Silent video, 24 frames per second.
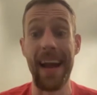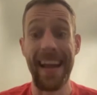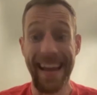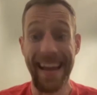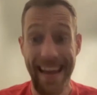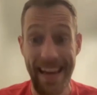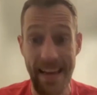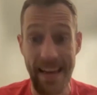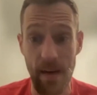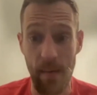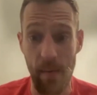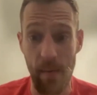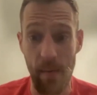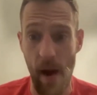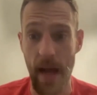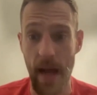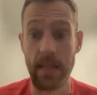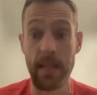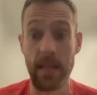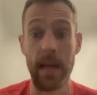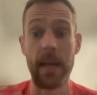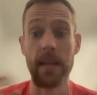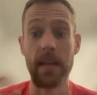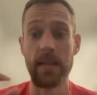in
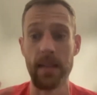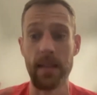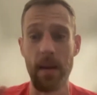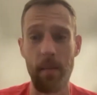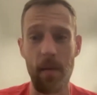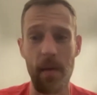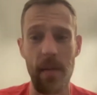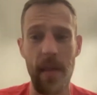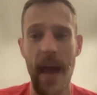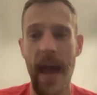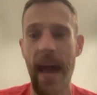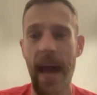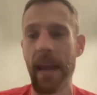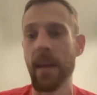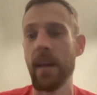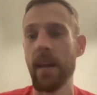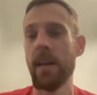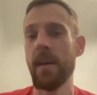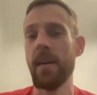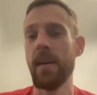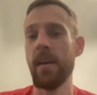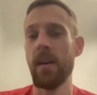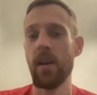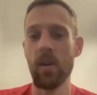Nebraska and some of that
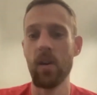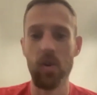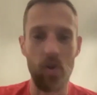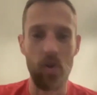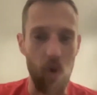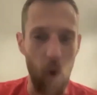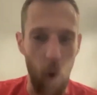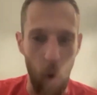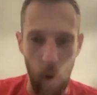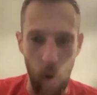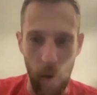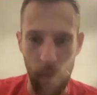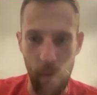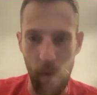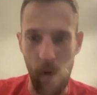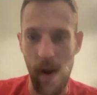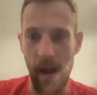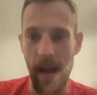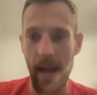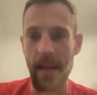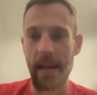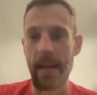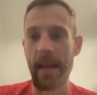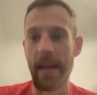
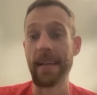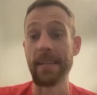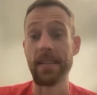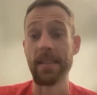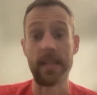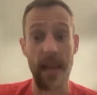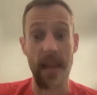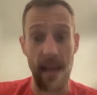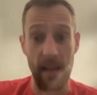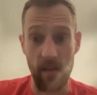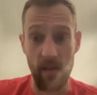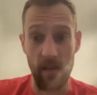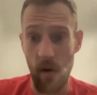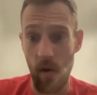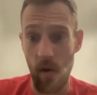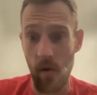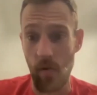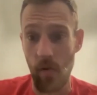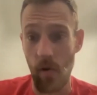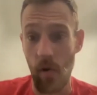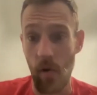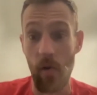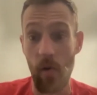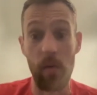corporate and state and
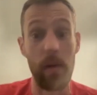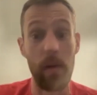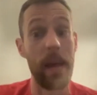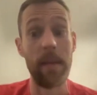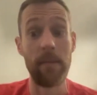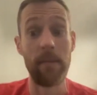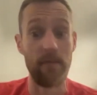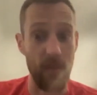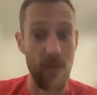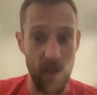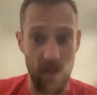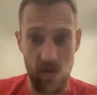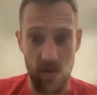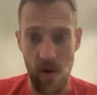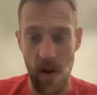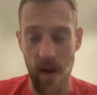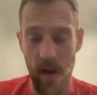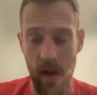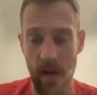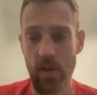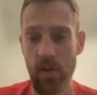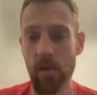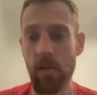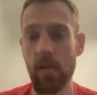local
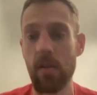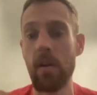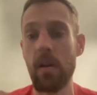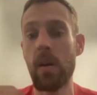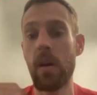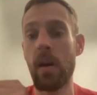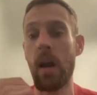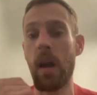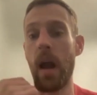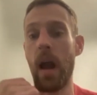infrastructure,